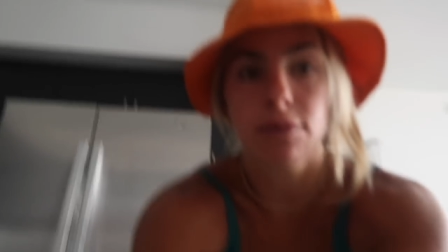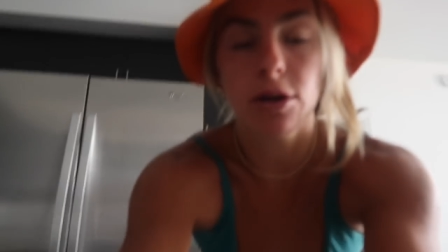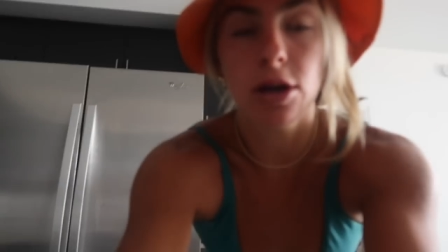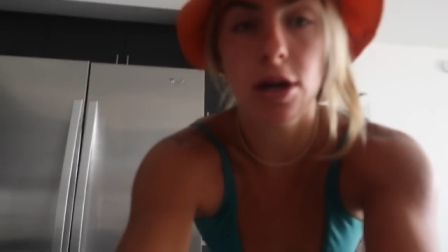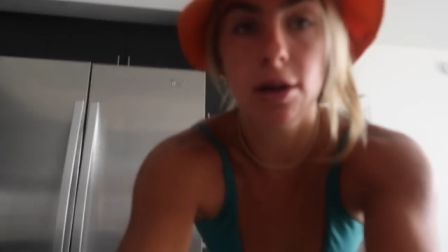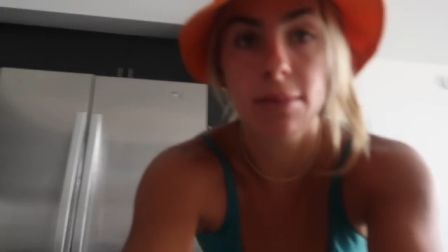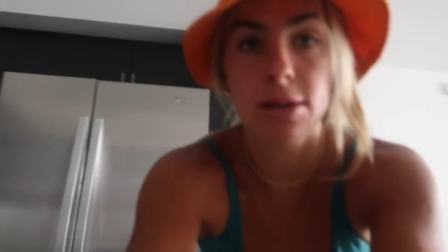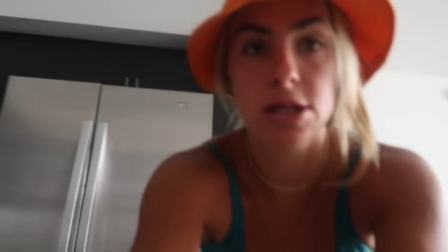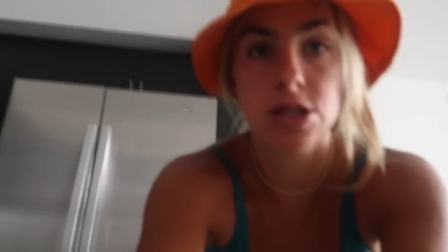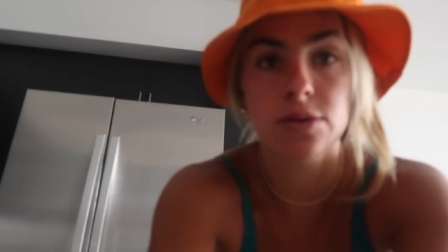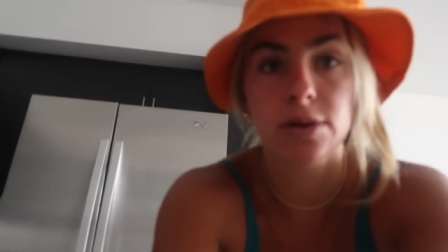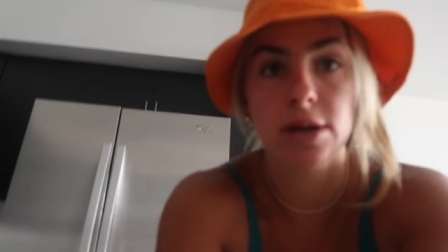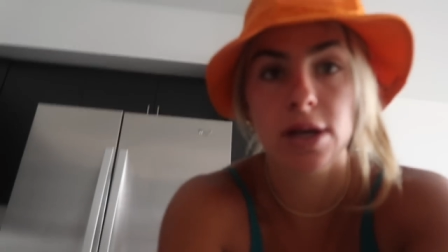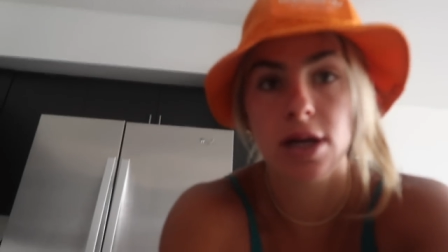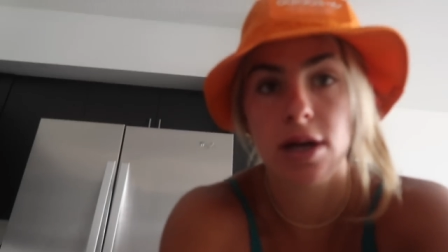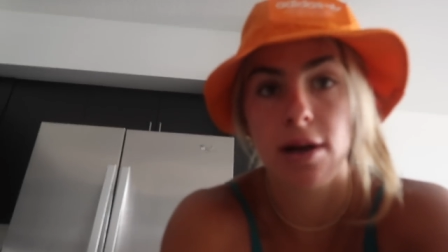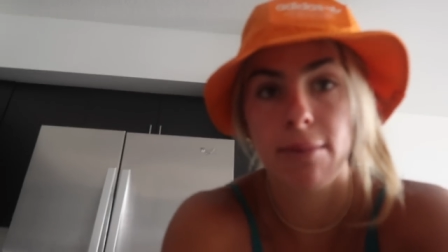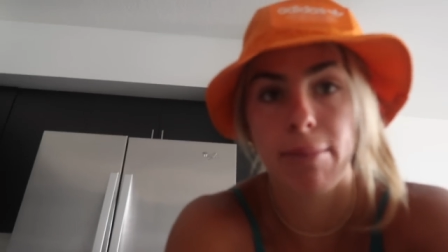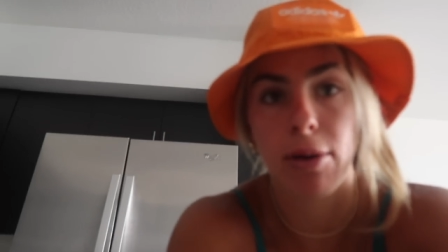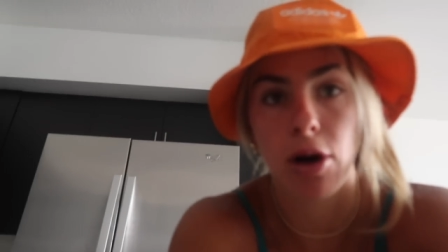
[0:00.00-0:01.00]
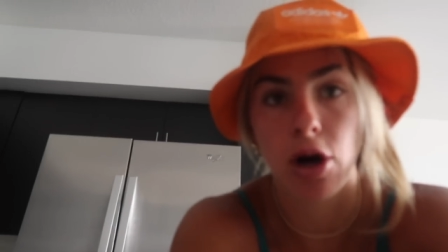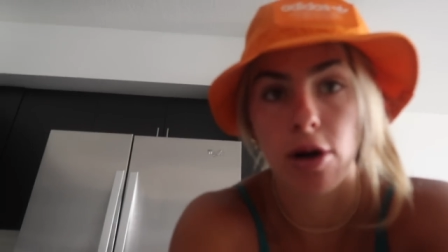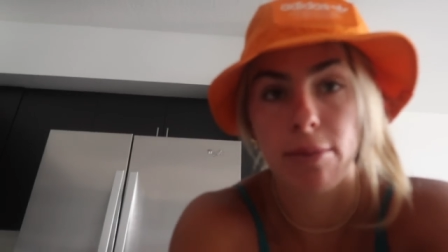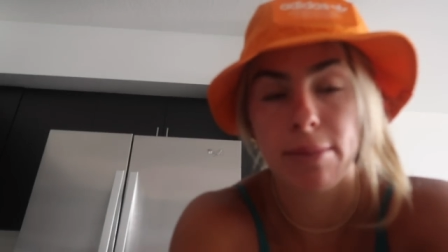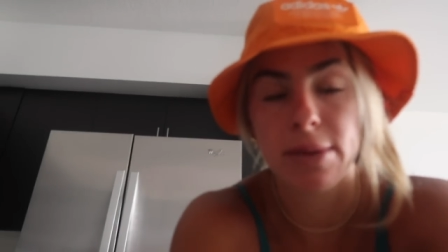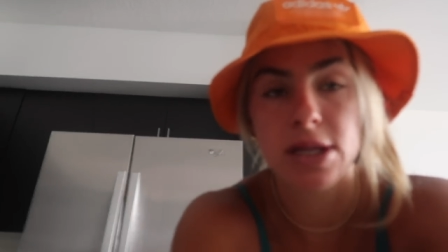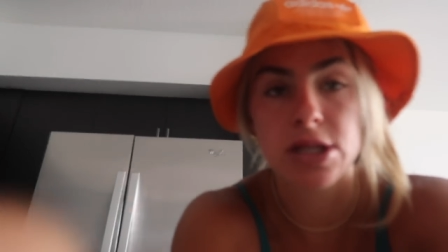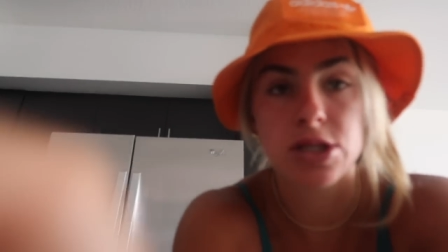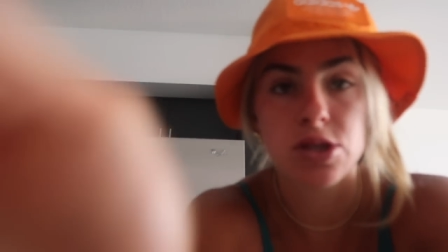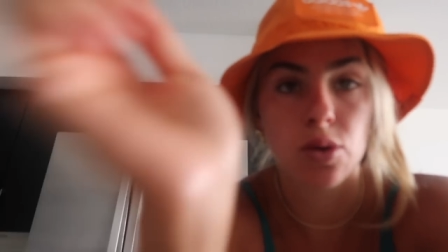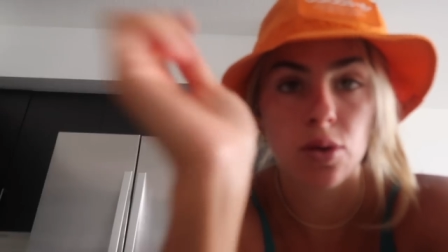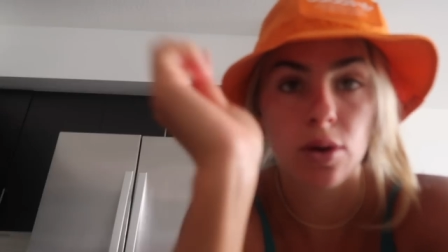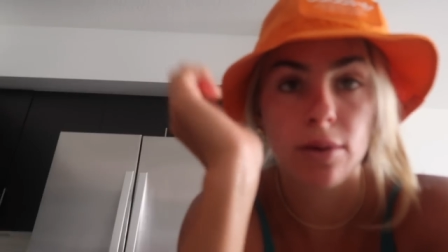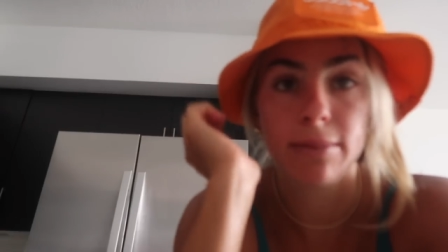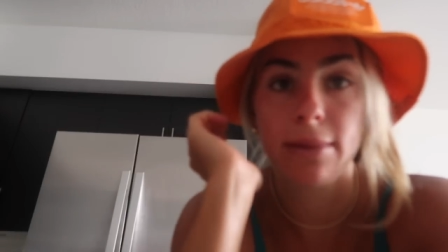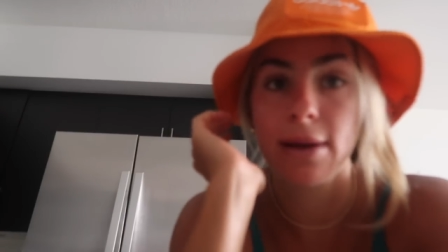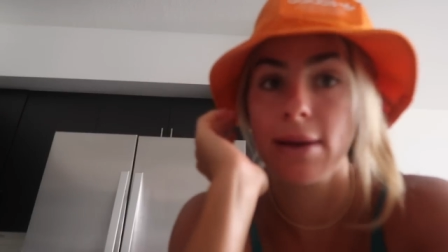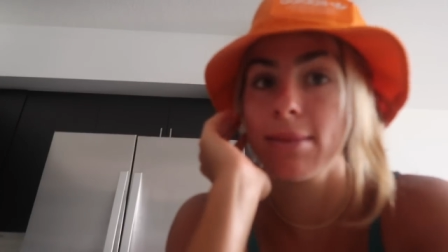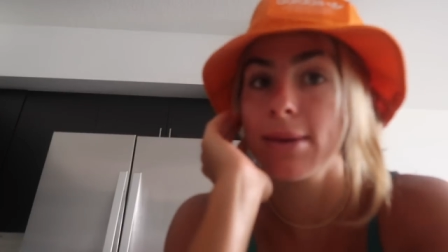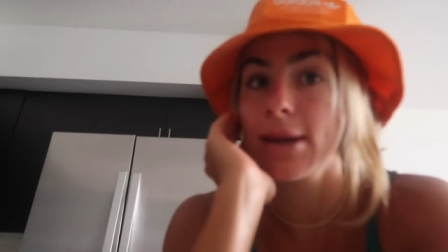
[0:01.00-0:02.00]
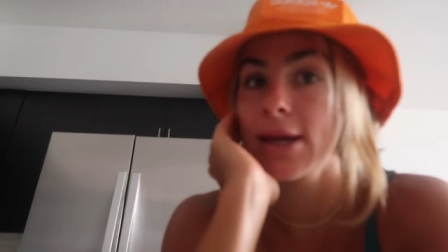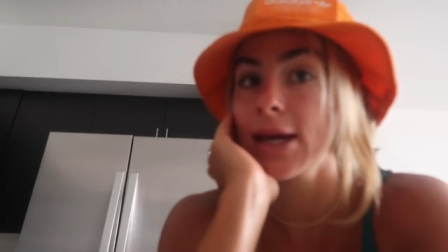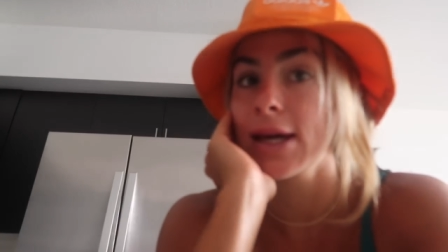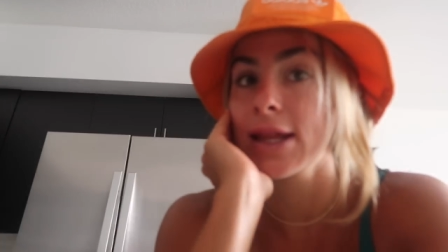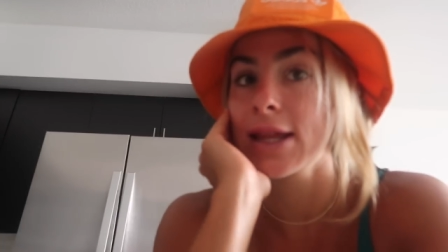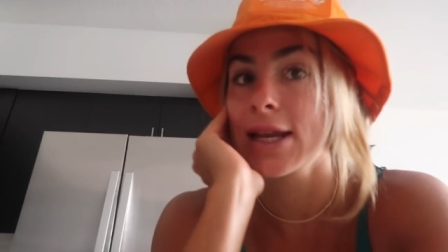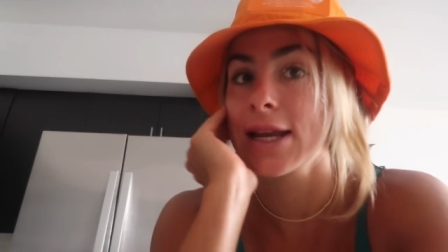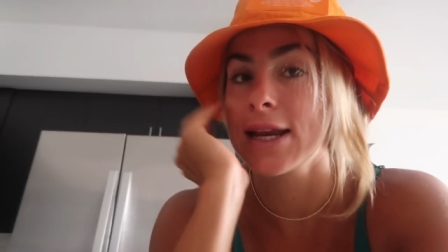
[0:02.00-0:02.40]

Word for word: we're gonna be doing an apartment tour maybe in the